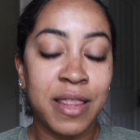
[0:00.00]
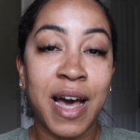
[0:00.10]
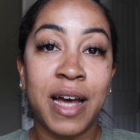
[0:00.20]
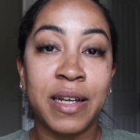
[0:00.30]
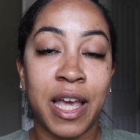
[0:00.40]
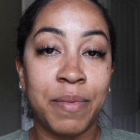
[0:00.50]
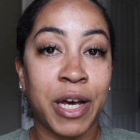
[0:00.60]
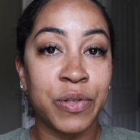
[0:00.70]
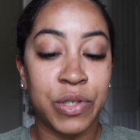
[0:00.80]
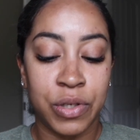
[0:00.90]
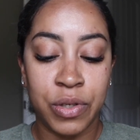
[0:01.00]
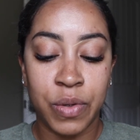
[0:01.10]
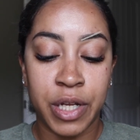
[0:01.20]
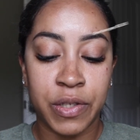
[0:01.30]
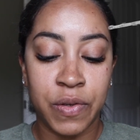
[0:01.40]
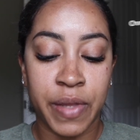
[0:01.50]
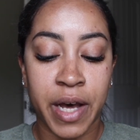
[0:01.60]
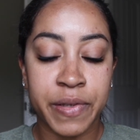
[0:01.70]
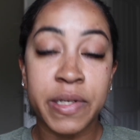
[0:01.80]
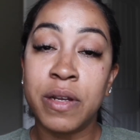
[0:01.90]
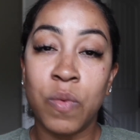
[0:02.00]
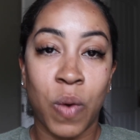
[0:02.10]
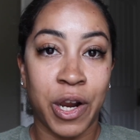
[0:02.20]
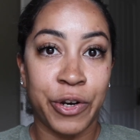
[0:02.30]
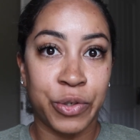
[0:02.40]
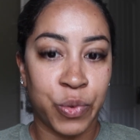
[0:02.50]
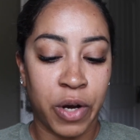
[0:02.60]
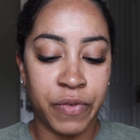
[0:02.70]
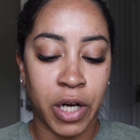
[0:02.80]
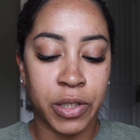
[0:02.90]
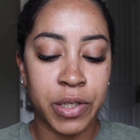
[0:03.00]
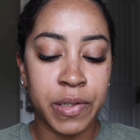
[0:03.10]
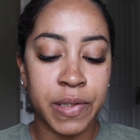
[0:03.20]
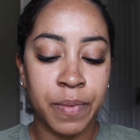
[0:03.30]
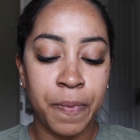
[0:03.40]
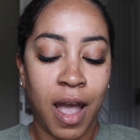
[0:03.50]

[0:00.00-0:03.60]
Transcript: that came out to $2,112.